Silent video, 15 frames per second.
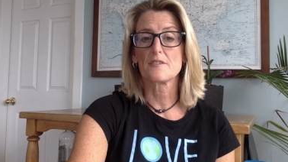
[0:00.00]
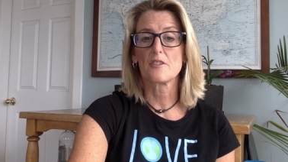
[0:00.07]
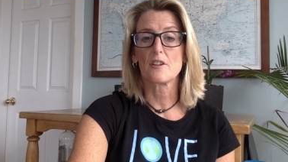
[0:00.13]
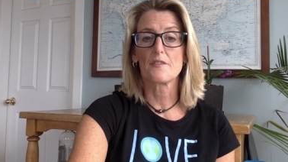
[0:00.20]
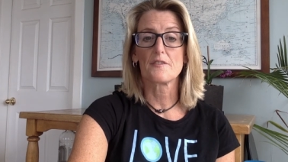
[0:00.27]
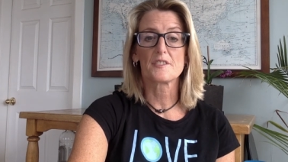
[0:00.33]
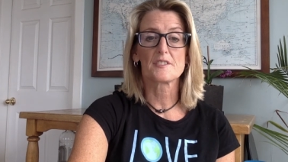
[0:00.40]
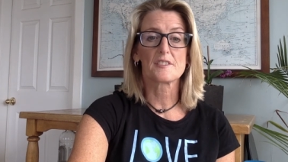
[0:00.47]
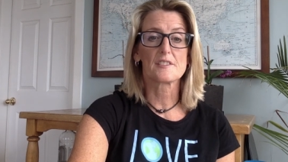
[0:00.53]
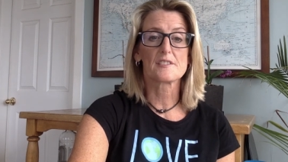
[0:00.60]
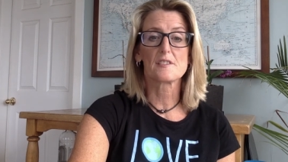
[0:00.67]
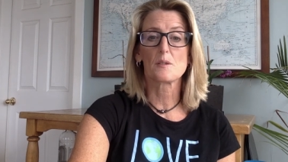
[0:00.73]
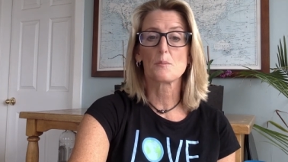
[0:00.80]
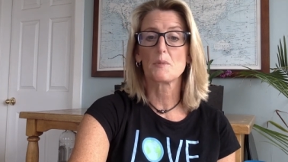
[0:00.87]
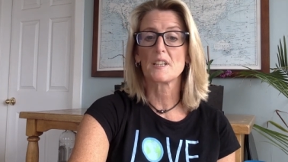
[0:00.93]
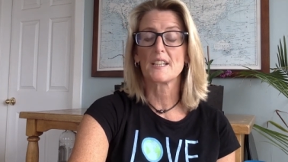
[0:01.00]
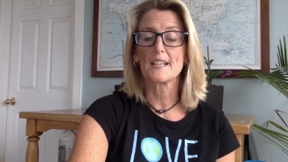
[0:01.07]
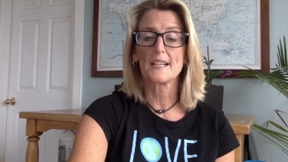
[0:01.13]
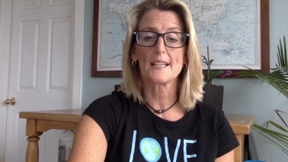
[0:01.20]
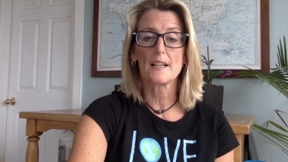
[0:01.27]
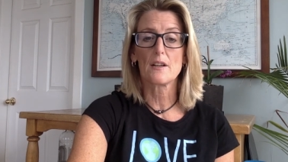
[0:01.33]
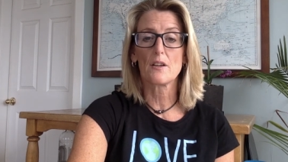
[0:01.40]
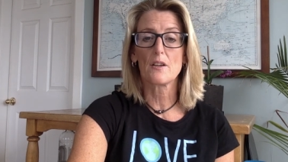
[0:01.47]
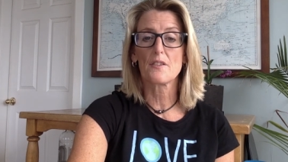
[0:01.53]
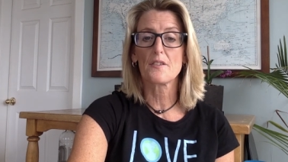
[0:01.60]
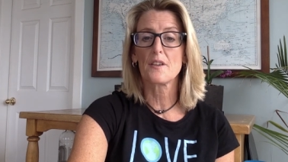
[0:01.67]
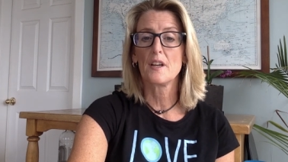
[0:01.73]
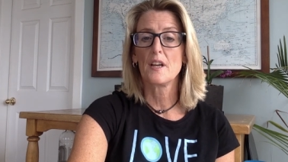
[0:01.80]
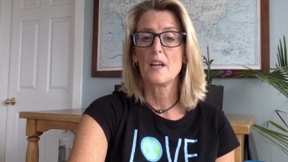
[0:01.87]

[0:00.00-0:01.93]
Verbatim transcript: nervous system and gut health,